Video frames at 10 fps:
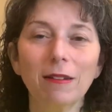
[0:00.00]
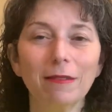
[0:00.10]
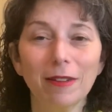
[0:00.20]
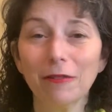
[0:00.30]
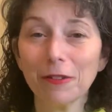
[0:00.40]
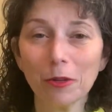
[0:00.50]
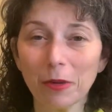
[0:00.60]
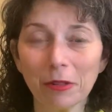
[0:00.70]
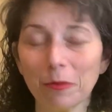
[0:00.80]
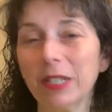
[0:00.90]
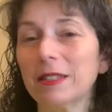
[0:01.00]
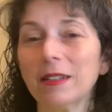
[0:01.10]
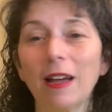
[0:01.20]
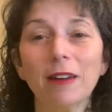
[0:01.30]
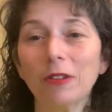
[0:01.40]
If for no other reason,
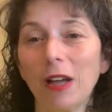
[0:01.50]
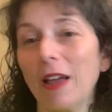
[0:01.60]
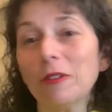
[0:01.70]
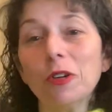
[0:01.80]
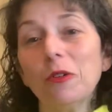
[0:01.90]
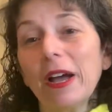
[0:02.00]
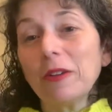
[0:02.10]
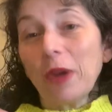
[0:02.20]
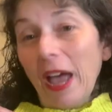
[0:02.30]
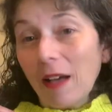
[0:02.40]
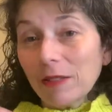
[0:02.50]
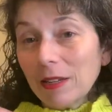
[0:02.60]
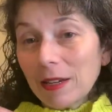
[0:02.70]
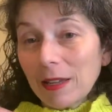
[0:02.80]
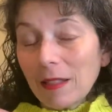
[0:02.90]
I don't know. I don't have a
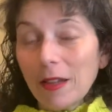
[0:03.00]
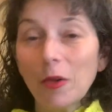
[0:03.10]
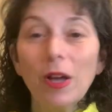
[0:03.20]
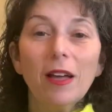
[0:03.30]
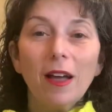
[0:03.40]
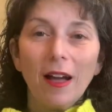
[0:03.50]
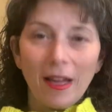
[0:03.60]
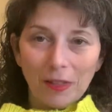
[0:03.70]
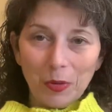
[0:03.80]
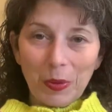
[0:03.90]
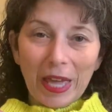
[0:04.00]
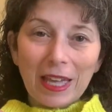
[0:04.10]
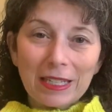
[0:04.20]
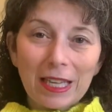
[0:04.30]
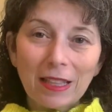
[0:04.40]
lot of yellow. I look okay
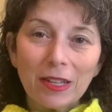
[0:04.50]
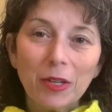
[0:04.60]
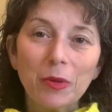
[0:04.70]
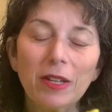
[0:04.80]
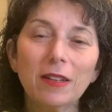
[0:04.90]
in yellow.